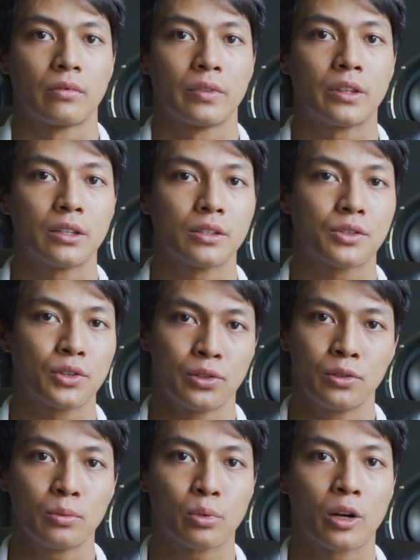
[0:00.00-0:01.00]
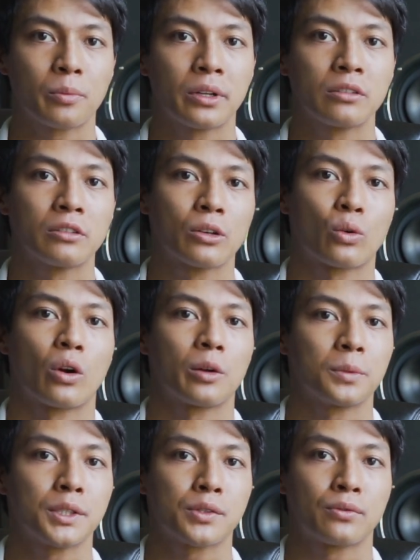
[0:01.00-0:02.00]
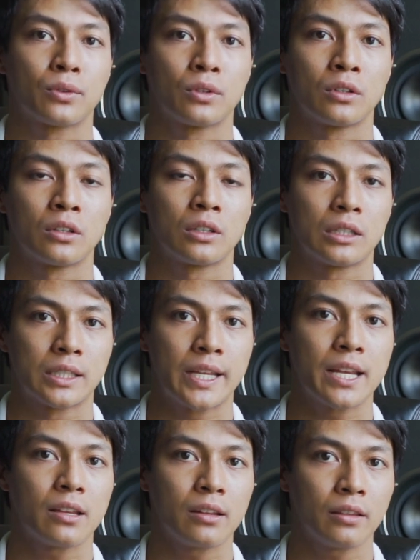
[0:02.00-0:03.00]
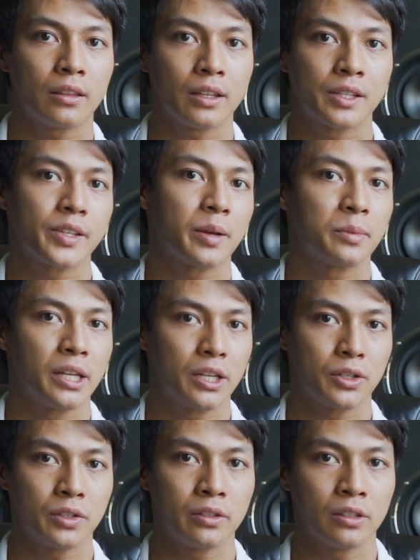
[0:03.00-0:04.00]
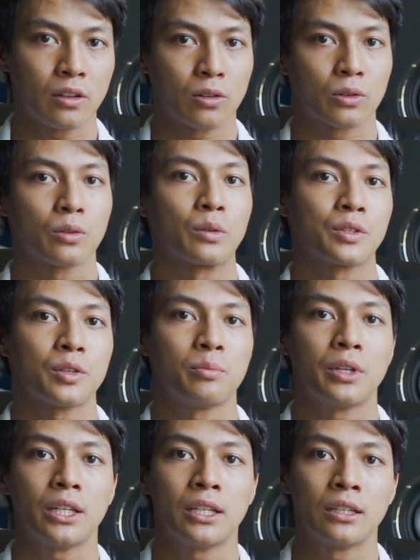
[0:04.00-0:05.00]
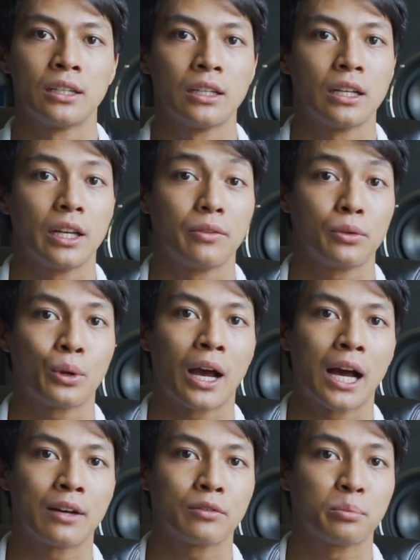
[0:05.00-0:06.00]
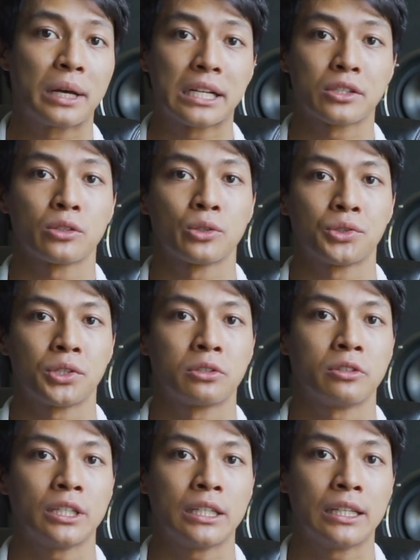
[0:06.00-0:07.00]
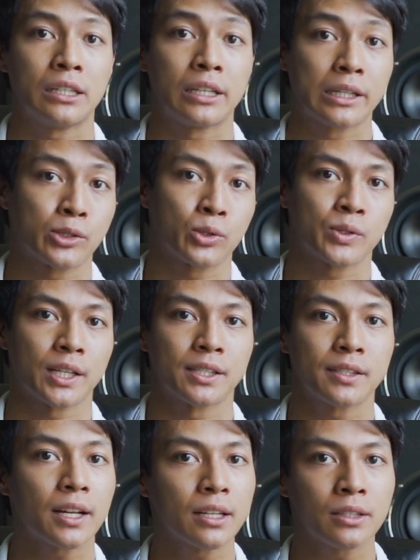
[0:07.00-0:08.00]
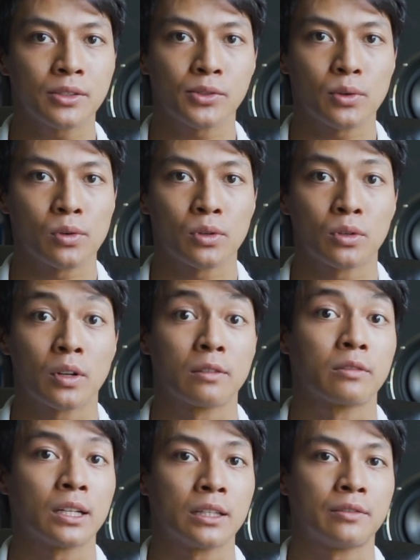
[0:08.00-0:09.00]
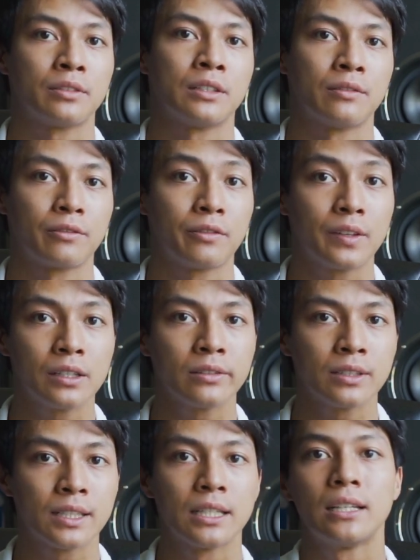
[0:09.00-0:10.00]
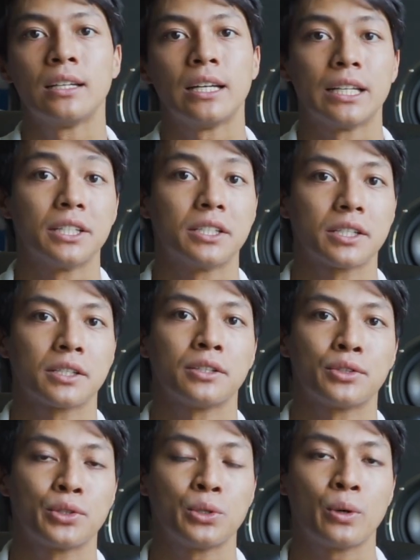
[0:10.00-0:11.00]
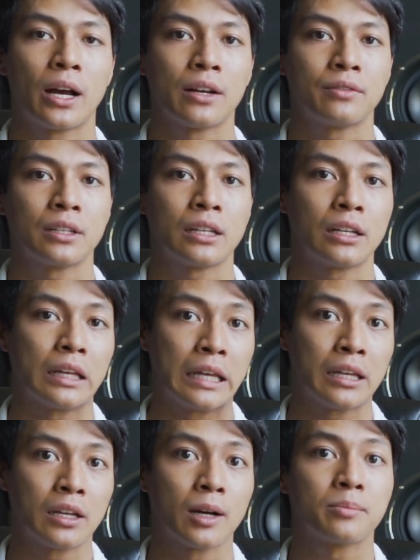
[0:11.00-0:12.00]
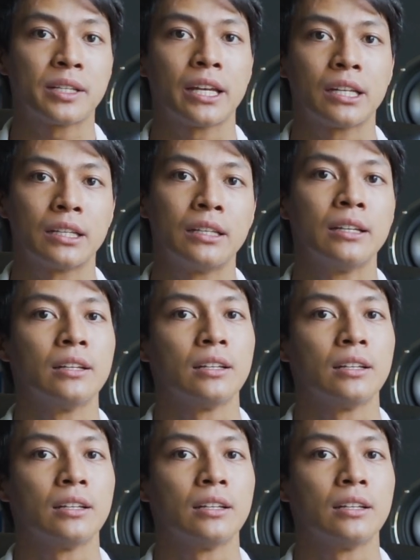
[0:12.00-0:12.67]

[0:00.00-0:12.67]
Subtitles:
The two primary requirements for taking the examination are going to be if you have a bachelor's degree in exercise science or a relevant field, in addition to having a updated